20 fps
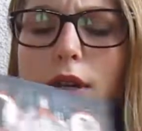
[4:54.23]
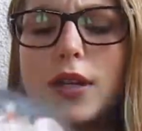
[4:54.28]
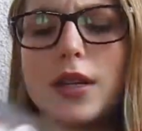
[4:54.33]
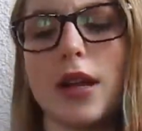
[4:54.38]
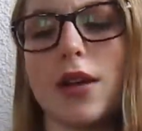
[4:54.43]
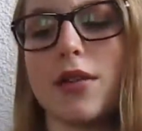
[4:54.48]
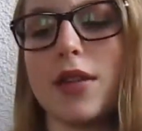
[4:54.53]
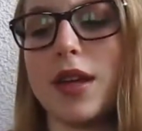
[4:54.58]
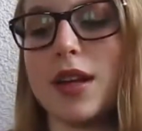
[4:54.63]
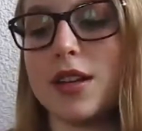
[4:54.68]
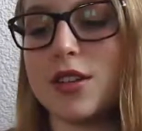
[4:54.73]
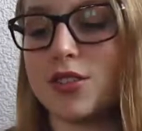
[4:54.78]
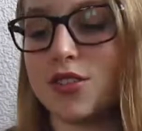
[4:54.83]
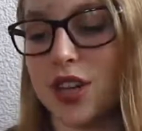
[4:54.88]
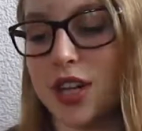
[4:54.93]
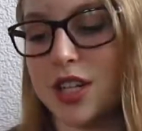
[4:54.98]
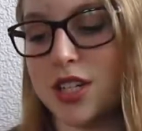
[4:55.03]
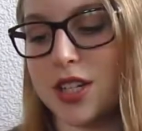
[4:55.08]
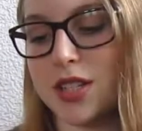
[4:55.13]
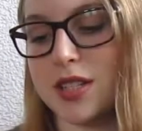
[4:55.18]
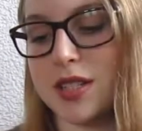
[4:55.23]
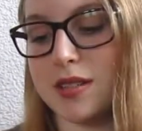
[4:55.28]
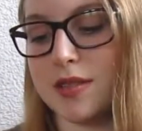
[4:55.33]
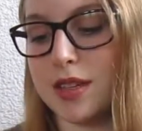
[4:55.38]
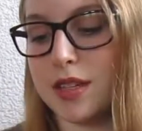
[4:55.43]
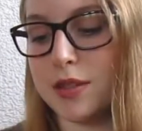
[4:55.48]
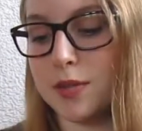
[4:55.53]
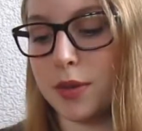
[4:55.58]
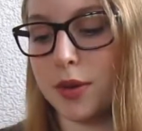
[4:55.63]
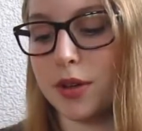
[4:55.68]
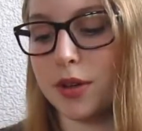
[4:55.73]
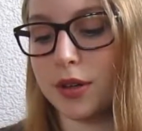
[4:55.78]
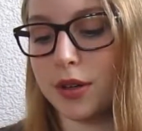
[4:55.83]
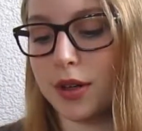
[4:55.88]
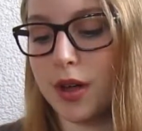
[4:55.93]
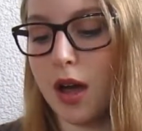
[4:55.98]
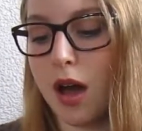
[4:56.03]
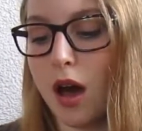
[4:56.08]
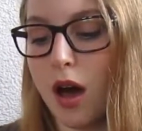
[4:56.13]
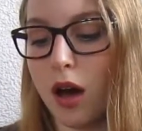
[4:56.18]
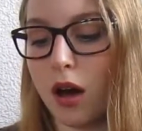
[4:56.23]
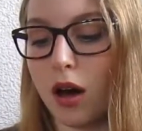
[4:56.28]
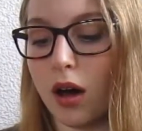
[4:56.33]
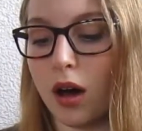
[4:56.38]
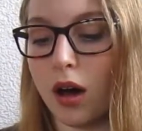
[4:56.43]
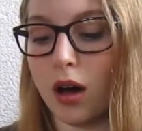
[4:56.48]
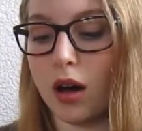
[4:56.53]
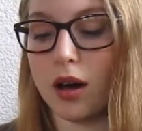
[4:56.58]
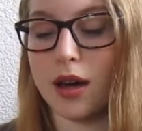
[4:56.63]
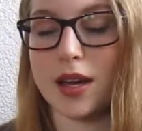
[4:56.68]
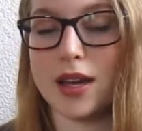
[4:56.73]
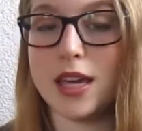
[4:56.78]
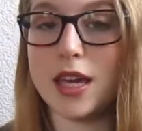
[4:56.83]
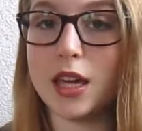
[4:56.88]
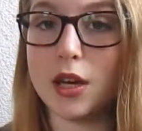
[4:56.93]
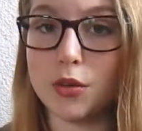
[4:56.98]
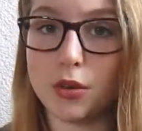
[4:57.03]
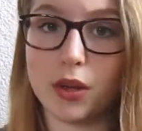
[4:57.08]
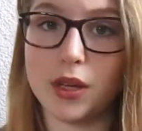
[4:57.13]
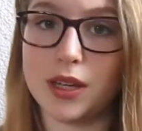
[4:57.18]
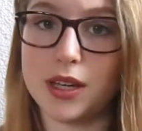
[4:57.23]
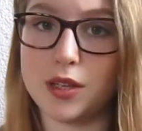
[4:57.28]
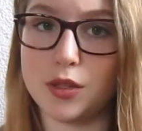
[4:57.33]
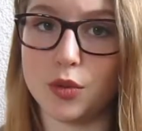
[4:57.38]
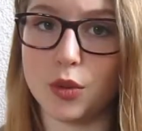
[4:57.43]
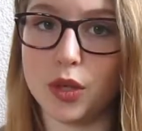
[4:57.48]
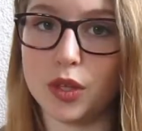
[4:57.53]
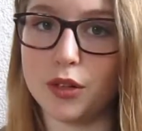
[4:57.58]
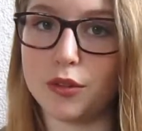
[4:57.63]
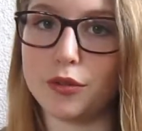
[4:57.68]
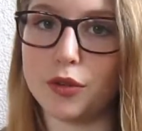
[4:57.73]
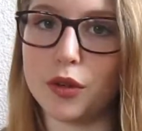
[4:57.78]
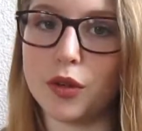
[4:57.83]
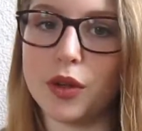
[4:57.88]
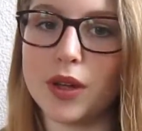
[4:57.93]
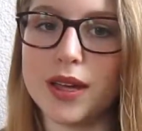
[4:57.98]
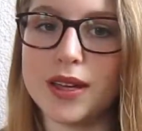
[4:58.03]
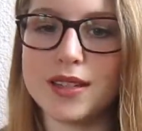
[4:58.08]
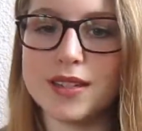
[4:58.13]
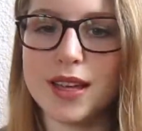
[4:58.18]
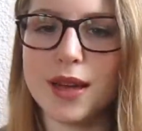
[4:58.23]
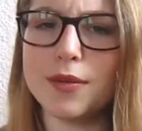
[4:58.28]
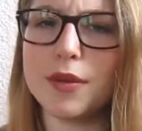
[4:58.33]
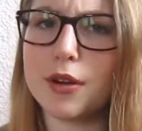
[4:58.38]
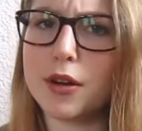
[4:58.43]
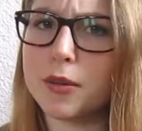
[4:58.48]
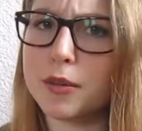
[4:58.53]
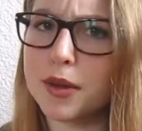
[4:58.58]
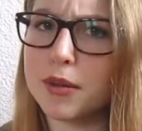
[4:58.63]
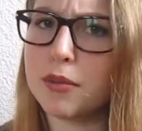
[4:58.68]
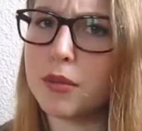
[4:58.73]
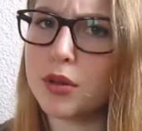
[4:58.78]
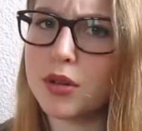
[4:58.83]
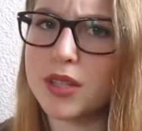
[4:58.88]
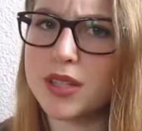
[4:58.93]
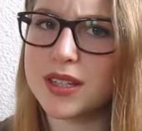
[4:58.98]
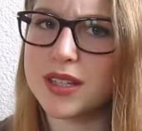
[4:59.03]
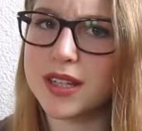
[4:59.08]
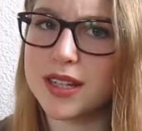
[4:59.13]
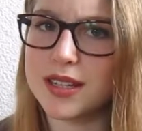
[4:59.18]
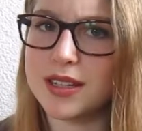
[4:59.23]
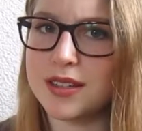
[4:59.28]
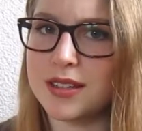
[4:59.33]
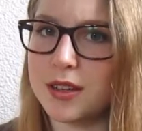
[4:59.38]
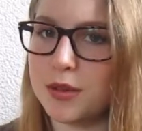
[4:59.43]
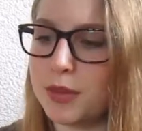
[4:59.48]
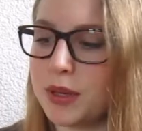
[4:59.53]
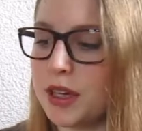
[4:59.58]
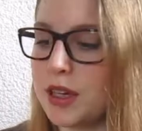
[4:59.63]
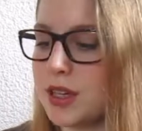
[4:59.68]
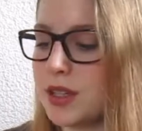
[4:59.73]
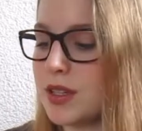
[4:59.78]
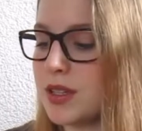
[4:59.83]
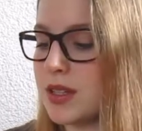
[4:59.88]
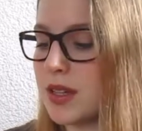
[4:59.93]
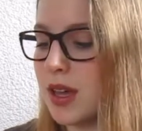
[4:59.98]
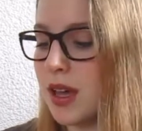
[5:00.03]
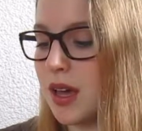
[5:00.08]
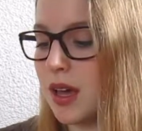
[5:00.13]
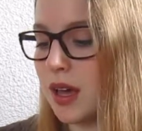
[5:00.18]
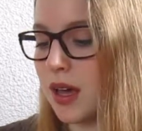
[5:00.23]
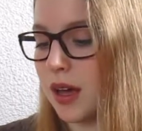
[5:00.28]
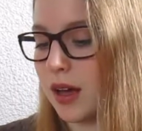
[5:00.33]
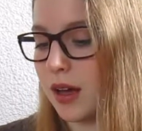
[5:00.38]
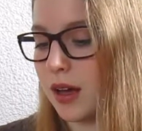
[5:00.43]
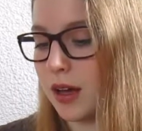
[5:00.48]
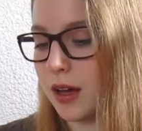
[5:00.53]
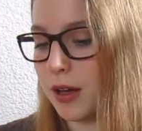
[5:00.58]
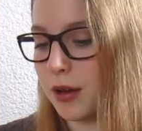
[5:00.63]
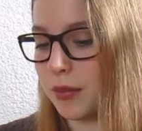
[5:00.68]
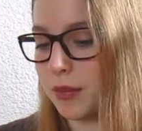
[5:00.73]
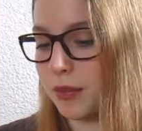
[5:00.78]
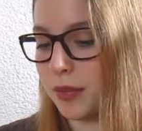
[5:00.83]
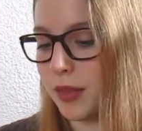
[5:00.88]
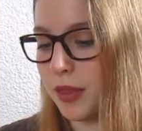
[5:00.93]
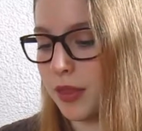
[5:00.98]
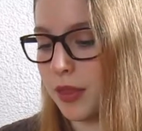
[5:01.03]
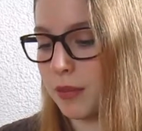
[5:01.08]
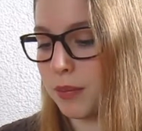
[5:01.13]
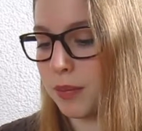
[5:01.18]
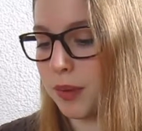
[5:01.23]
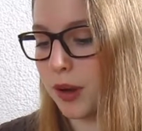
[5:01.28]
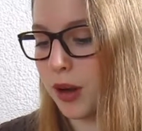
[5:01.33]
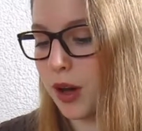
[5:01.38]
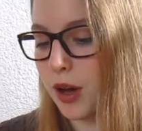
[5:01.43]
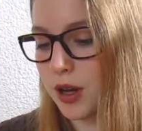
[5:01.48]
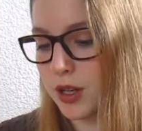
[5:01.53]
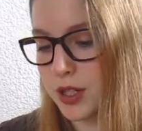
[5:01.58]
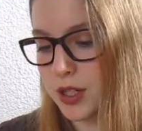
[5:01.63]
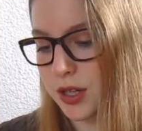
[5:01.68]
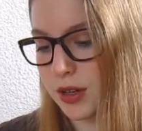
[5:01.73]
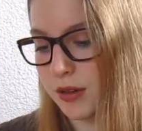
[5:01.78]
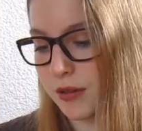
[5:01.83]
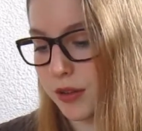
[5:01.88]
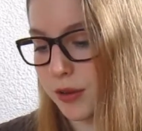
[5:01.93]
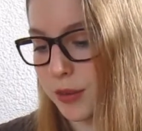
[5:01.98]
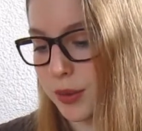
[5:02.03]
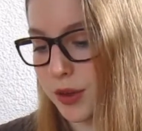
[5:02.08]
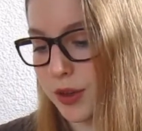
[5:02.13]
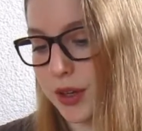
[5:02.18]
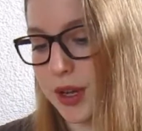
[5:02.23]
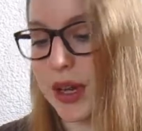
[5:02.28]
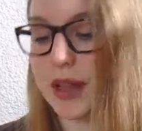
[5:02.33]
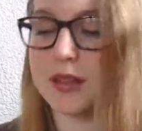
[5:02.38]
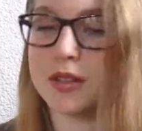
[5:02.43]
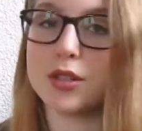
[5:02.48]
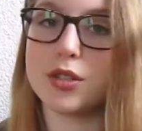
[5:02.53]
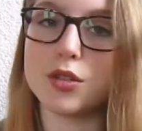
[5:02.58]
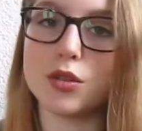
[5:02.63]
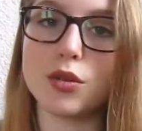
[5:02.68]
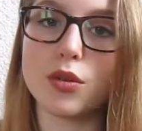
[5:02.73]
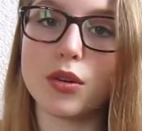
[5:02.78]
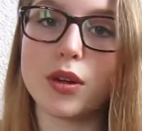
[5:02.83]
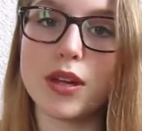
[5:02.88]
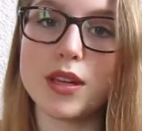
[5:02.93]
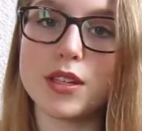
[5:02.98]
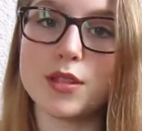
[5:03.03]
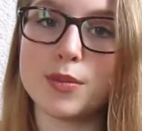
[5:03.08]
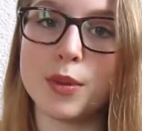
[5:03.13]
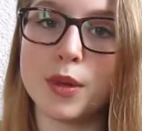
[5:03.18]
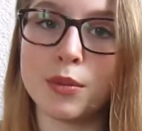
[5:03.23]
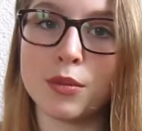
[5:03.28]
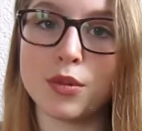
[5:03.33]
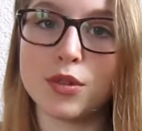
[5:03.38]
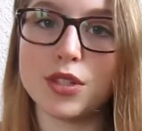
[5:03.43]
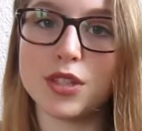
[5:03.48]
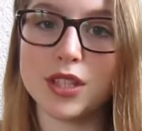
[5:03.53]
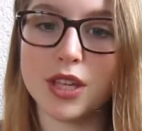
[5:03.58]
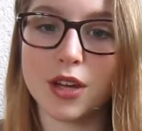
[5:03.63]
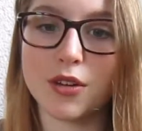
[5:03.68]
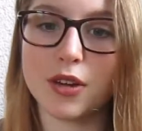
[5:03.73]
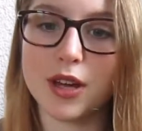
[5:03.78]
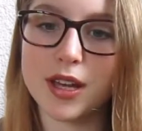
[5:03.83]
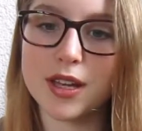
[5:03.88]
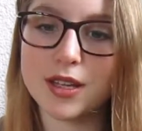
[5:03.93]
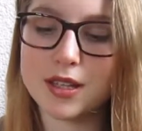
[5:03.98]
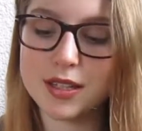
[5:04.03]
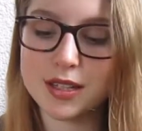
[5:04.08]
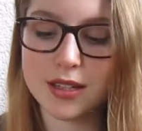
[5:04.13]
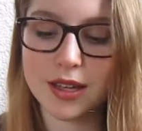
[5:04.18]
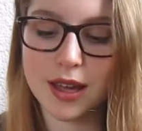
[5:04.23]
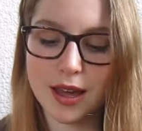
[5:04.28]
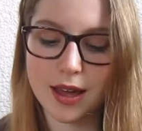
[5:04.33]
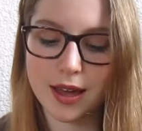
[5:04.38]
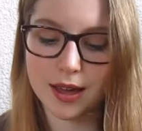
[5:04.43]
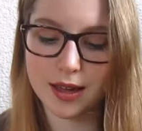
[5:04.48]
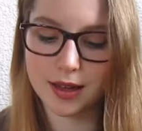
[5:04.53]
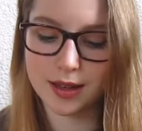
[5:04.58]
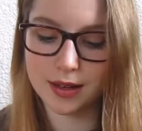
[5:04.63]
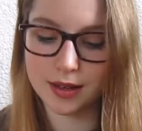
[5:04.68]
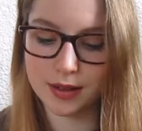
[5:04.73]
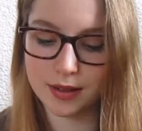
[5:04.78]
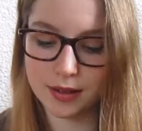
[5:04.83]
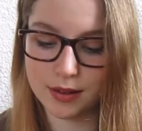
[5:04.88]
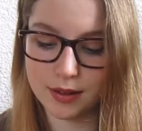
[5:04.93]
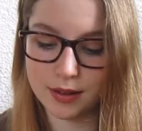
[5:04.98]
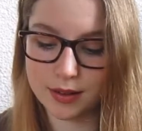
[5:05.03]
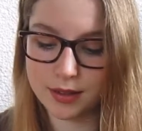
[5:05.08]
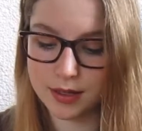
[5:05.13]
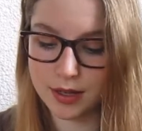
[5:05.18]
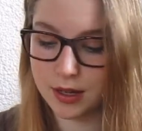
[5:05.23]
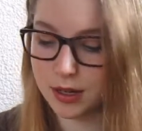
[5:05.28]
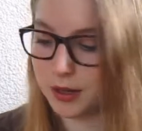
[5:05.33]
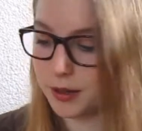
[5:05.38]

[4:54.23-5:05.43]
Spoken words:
Now the illustrations in this book are equally as wonderful, except they're a bit more sinister because the plot of the book and the story is a bit more serious and